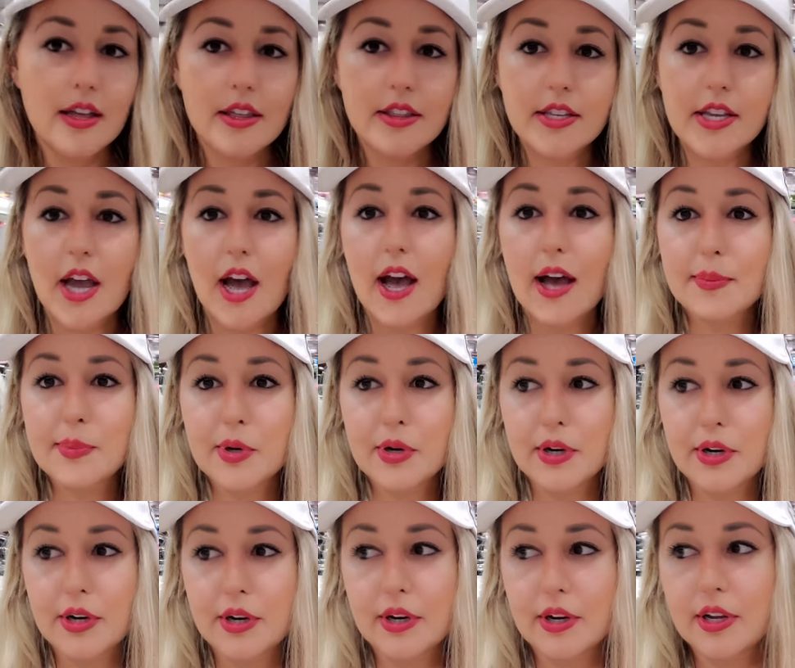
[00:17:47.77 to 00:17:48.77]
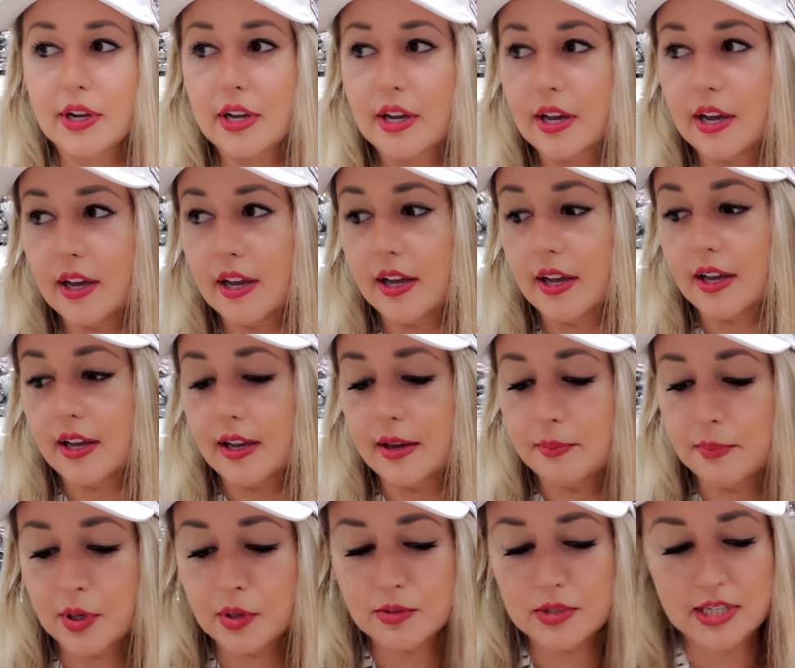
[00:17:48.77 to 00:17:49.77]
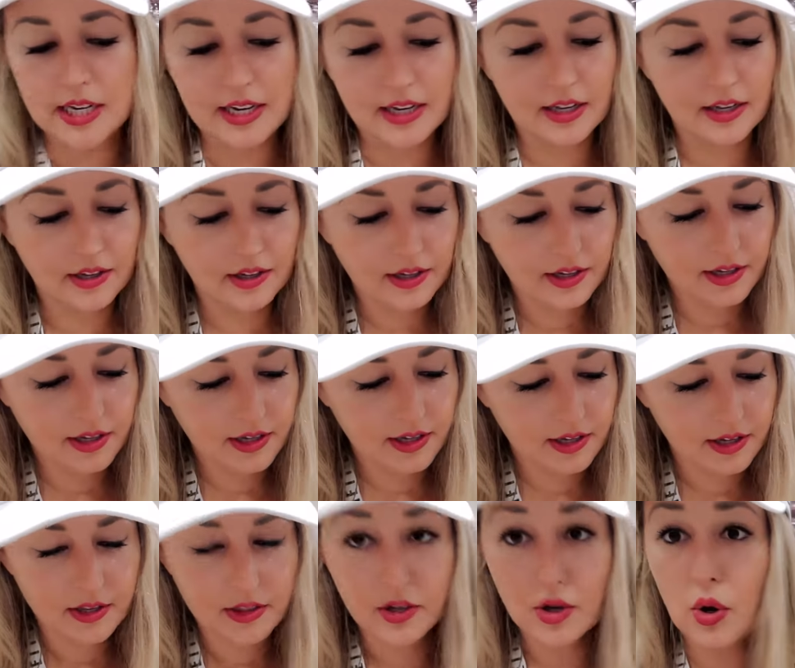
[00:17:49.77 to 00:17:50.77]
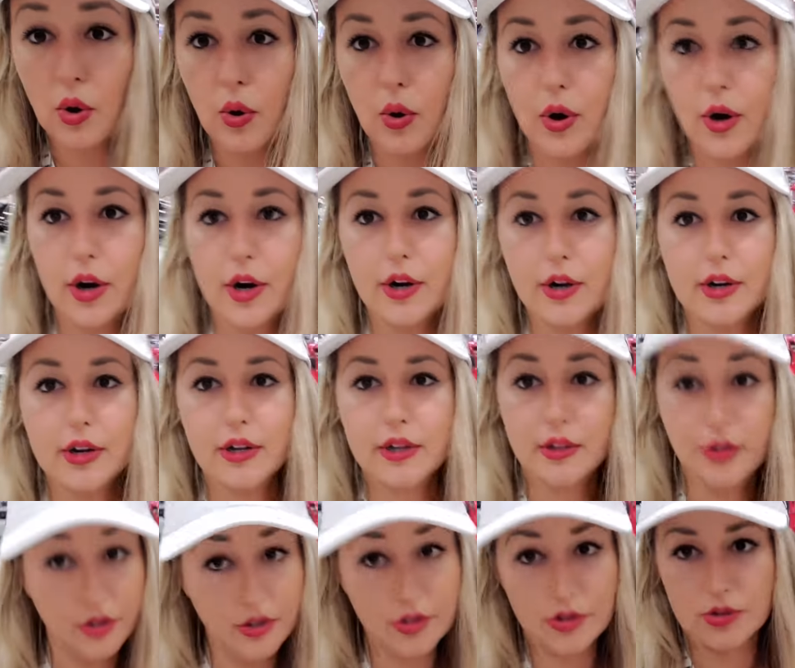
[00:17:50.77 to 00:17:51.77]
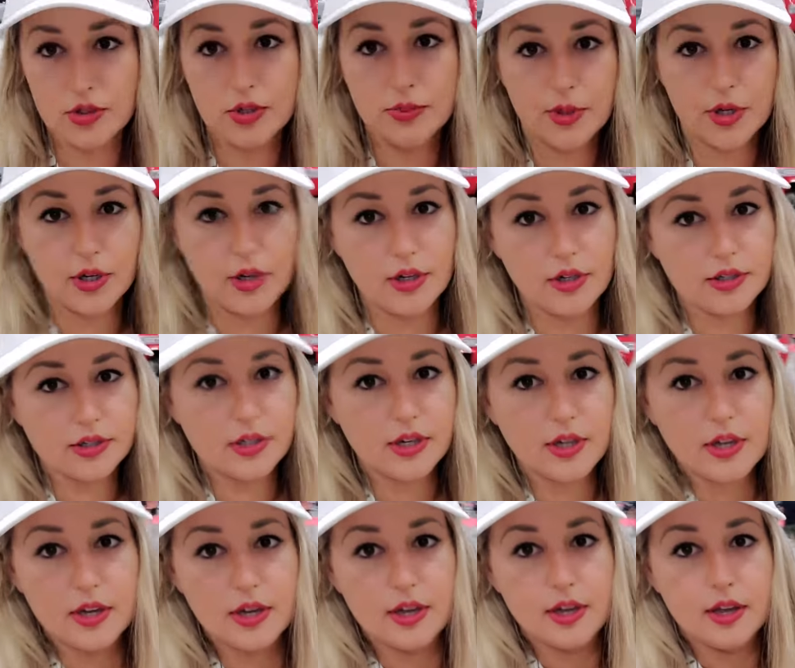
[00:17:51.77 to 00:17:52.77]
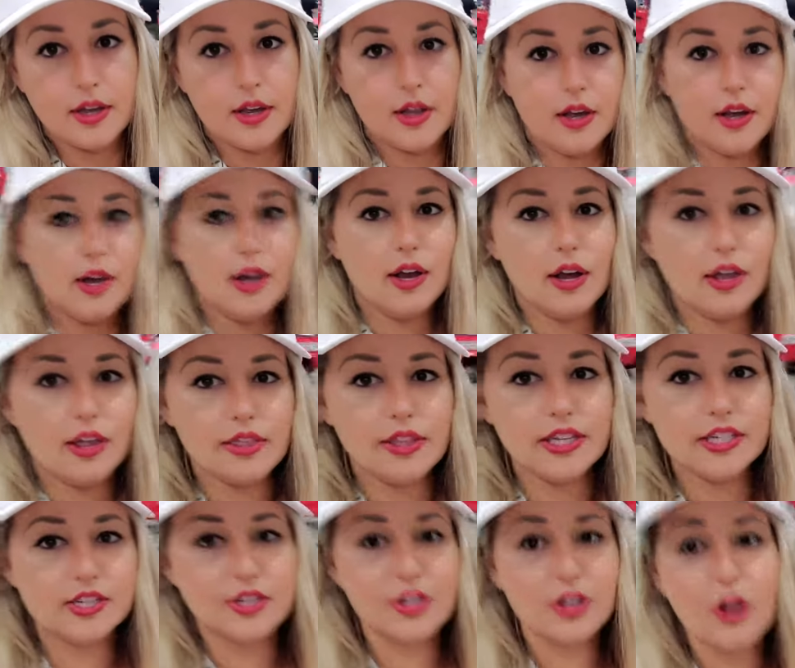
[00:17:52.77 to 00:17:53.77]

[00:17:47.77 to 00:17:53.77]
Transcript: the Auburn boat tail, the Cord, the Duesenberg, these are